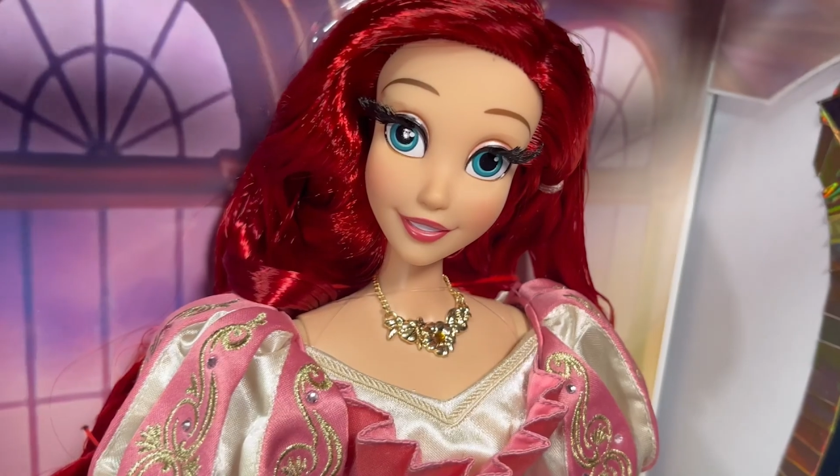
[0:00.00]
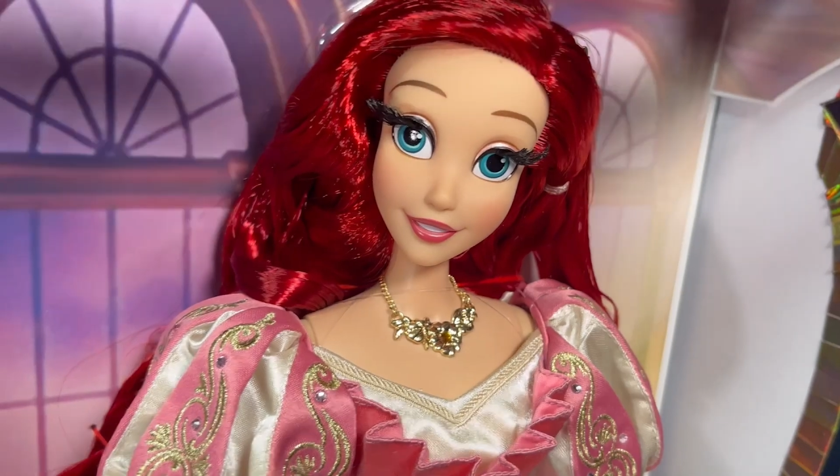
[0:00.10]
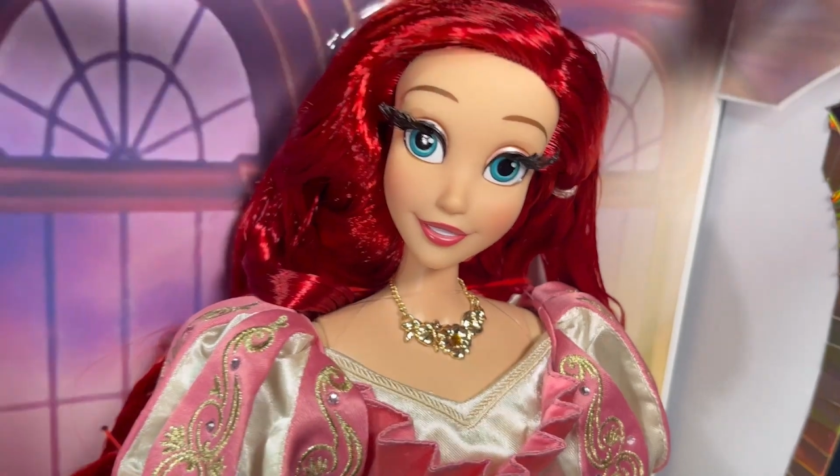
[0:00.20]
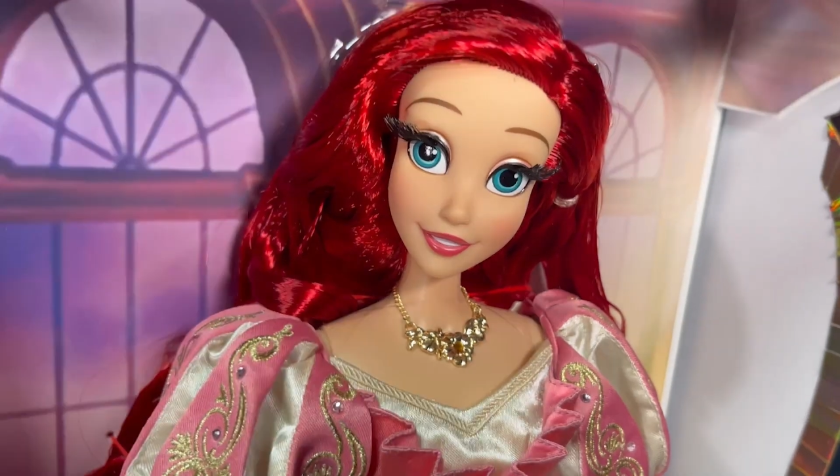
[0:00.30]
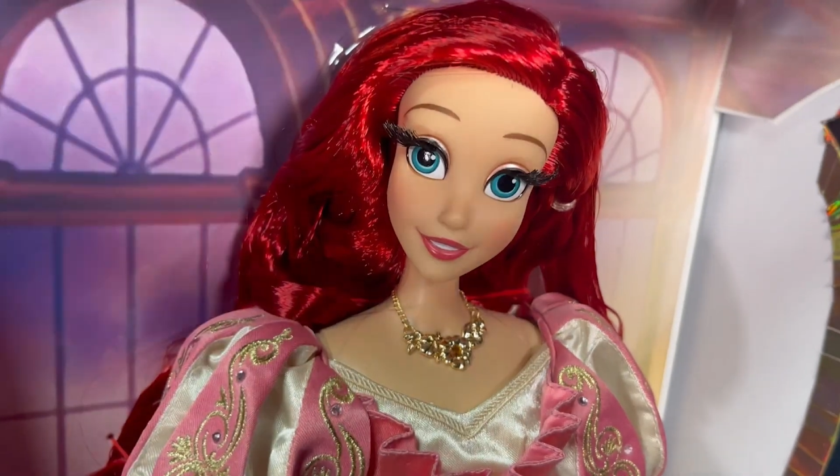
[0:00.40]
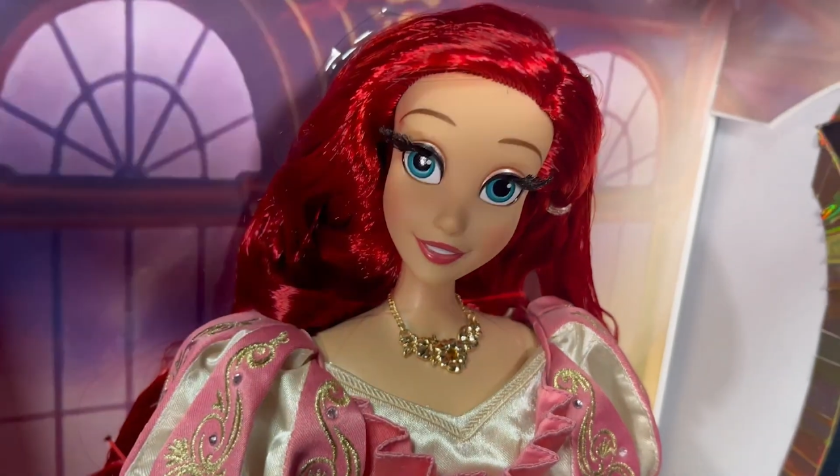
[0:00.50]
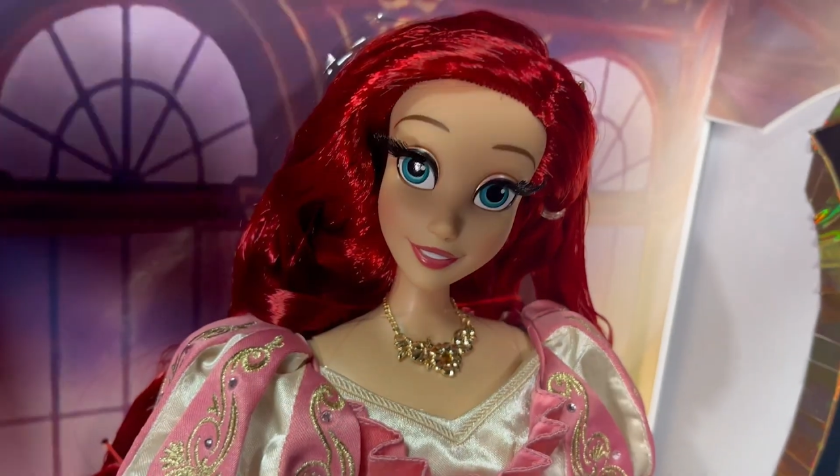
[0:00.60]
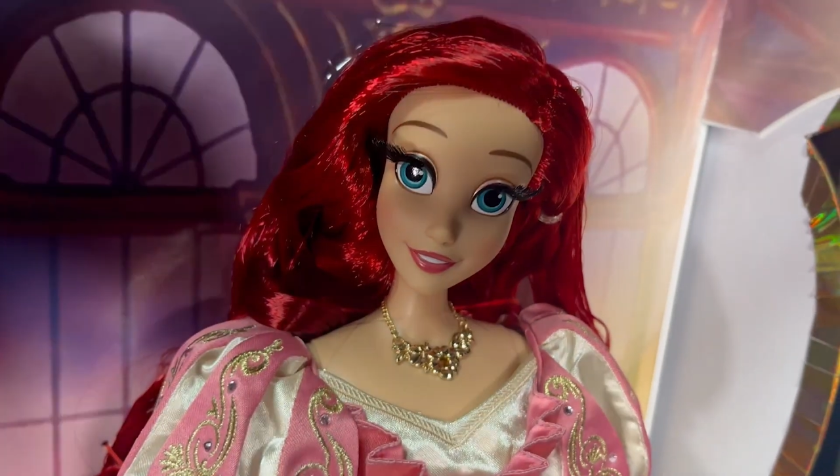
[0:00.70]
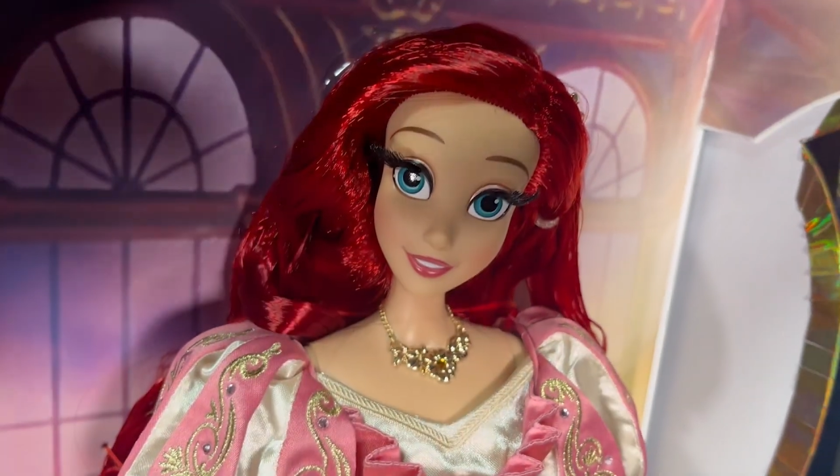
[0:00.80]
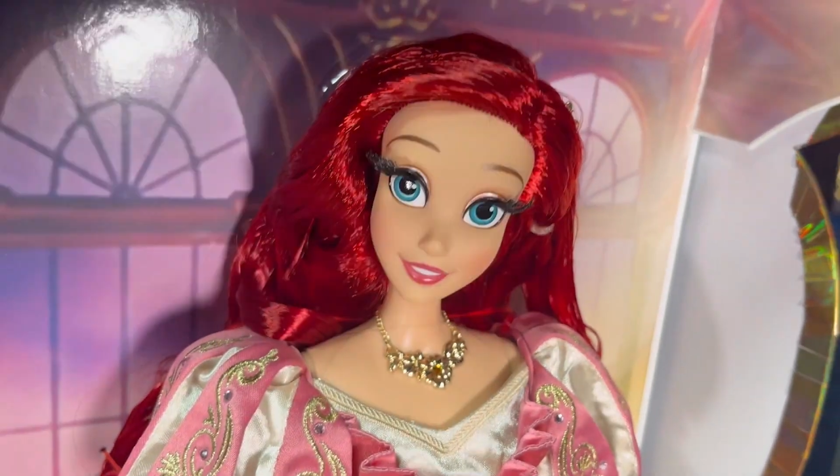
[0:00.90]
other doll.
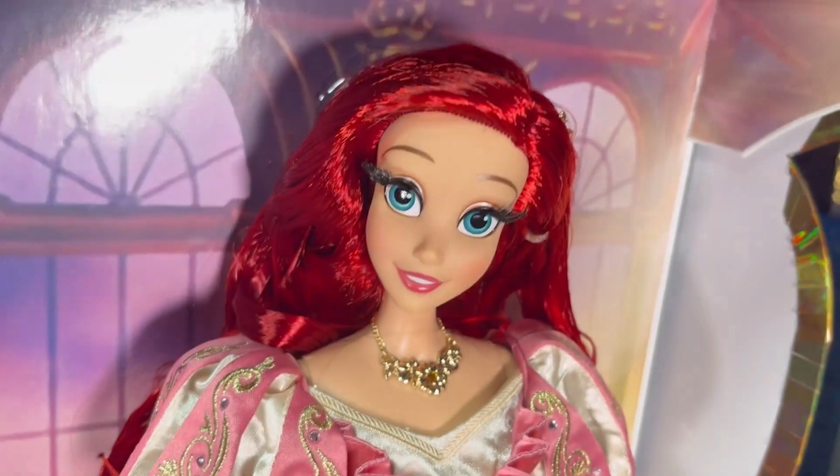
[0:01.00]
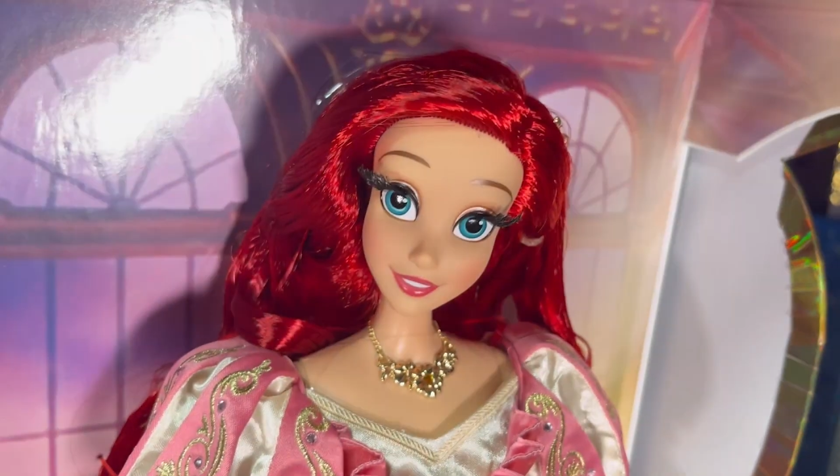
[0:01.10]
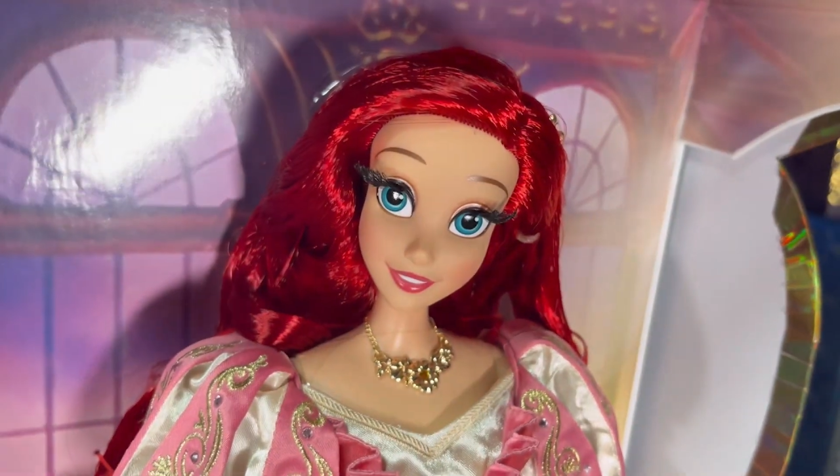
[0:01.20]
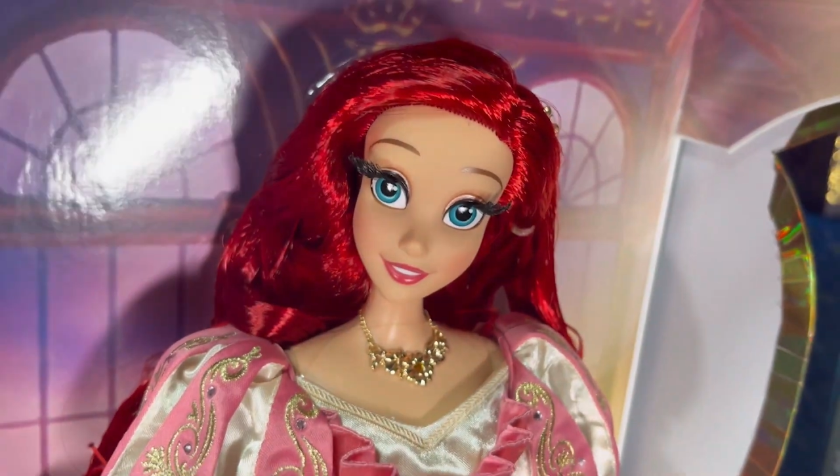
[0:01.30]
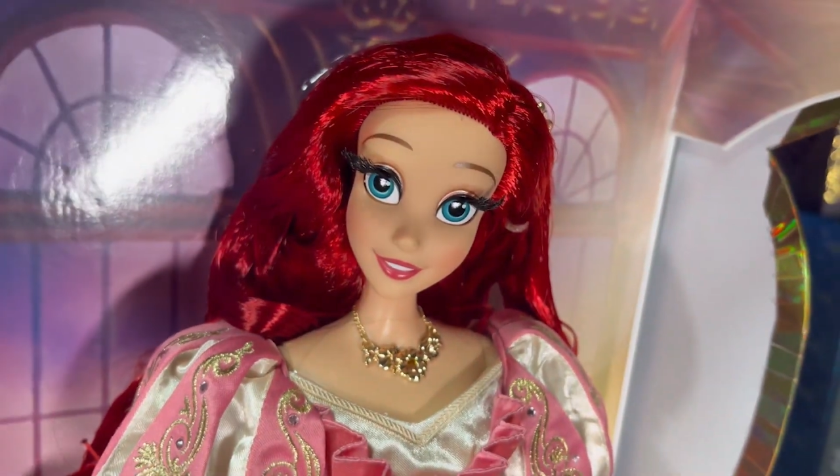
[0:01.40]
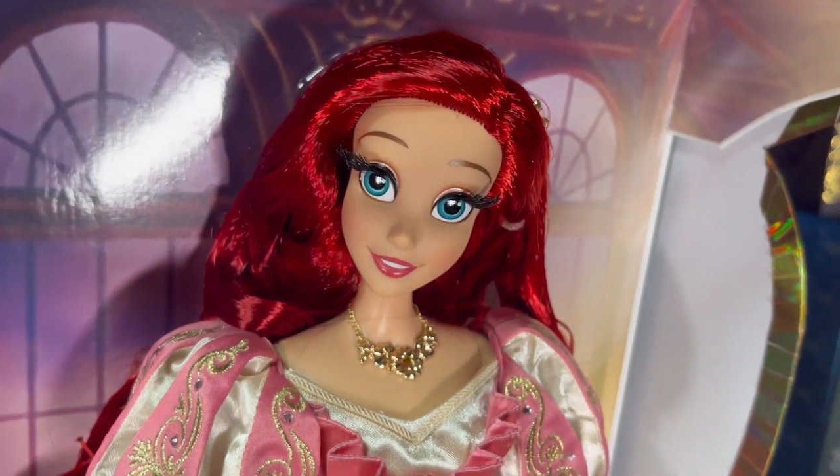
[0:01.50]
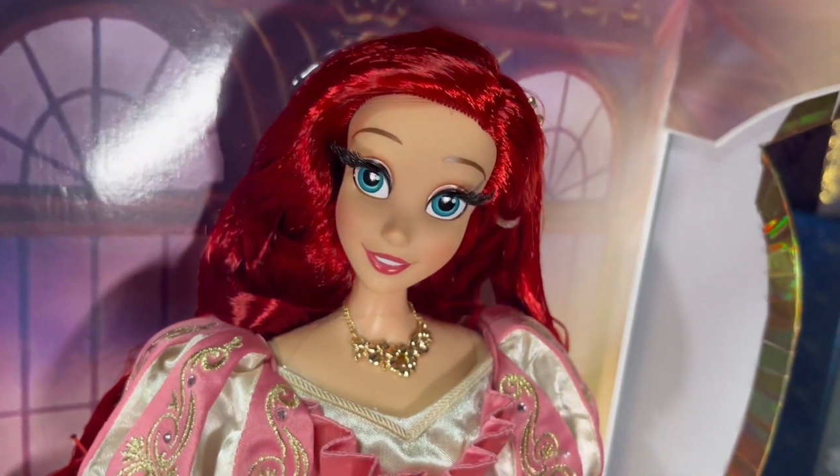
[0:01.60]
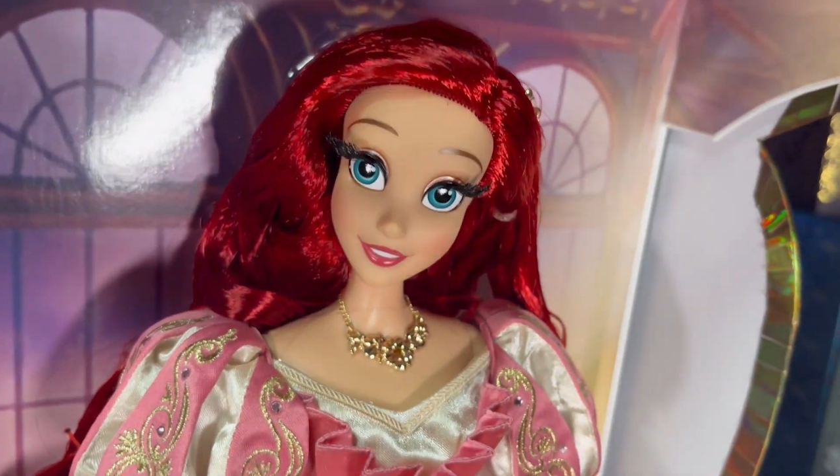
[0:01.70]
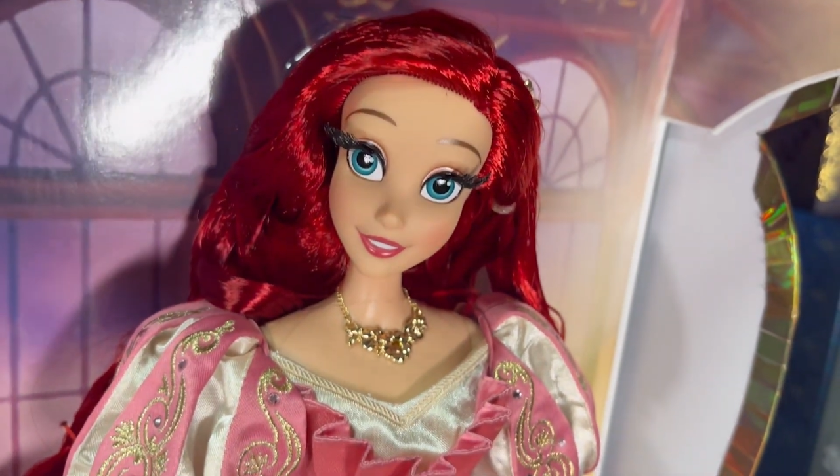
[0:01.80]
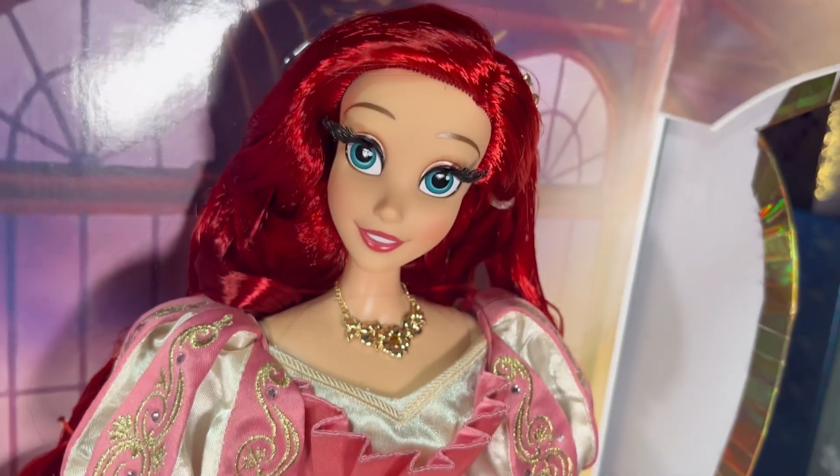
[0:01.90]

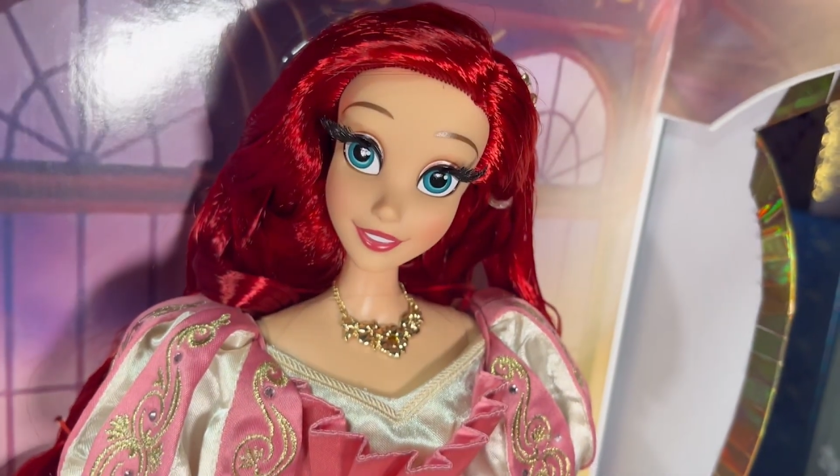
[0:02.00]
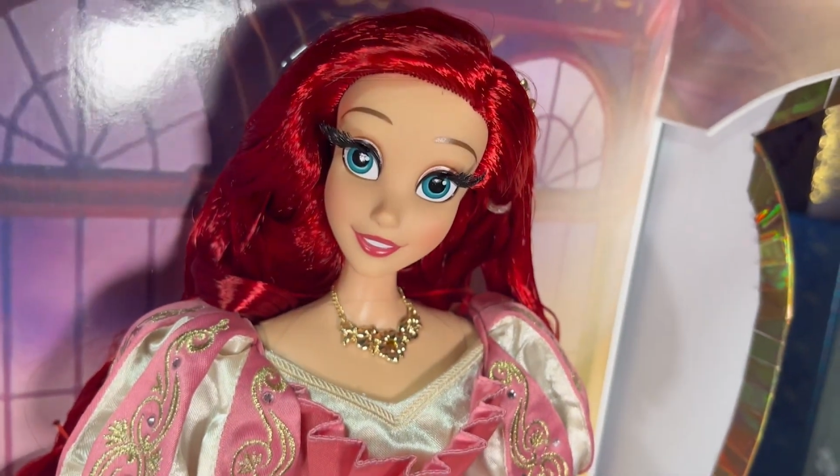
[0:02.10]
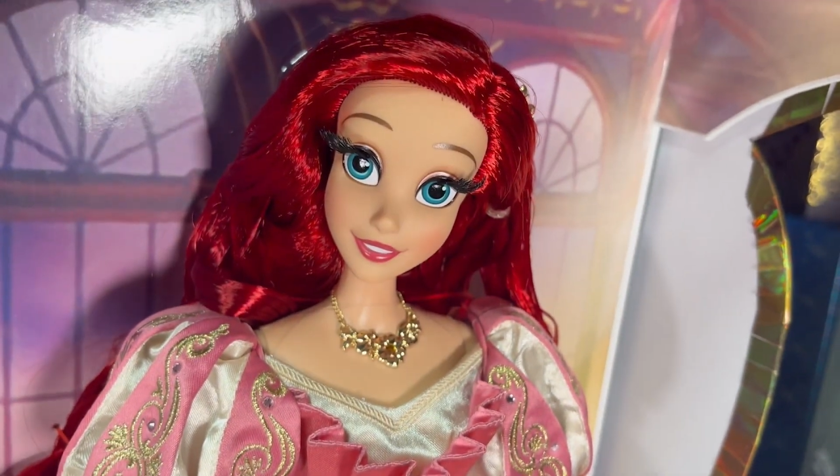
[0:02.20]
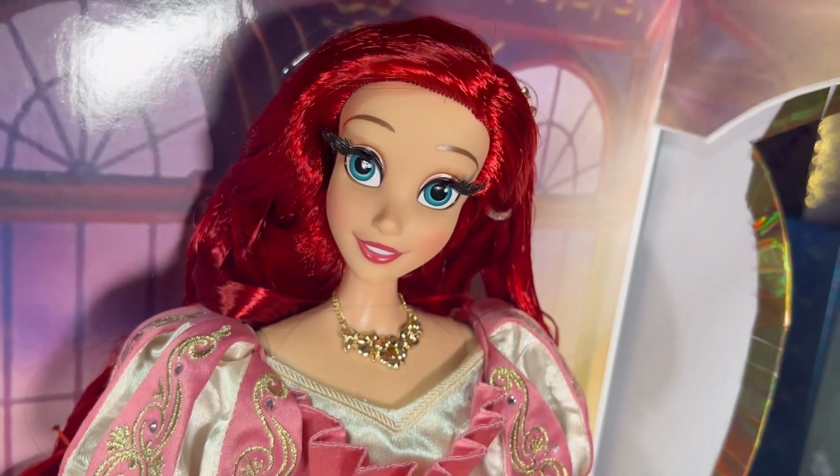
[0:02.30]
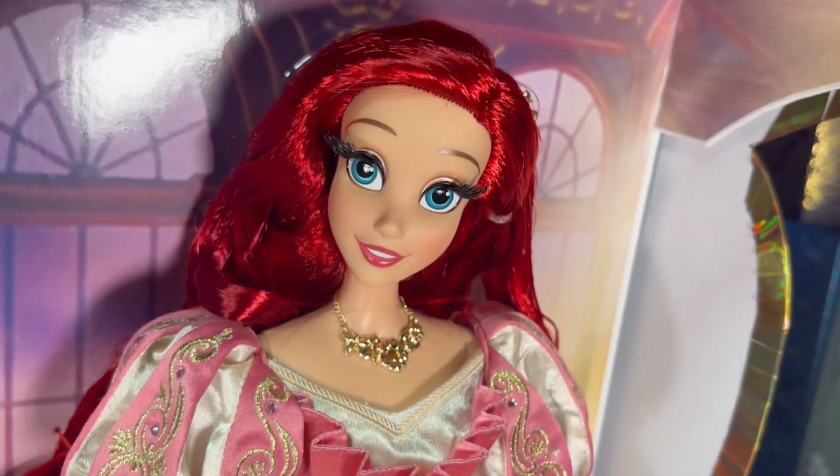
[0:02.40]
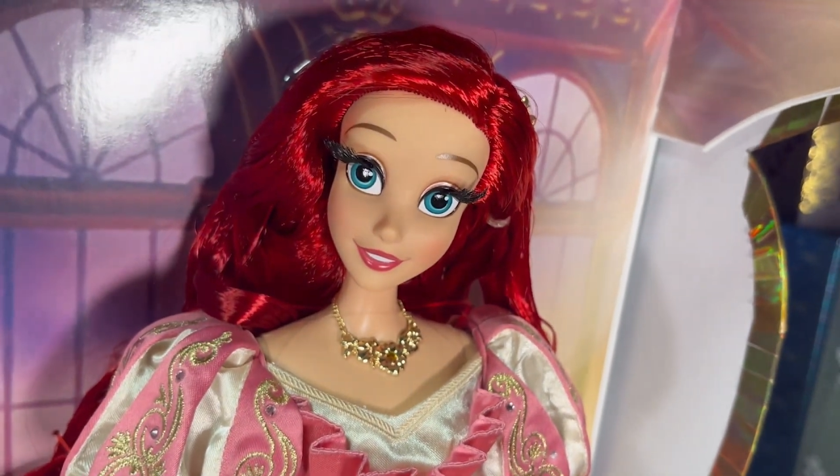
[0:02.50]
And then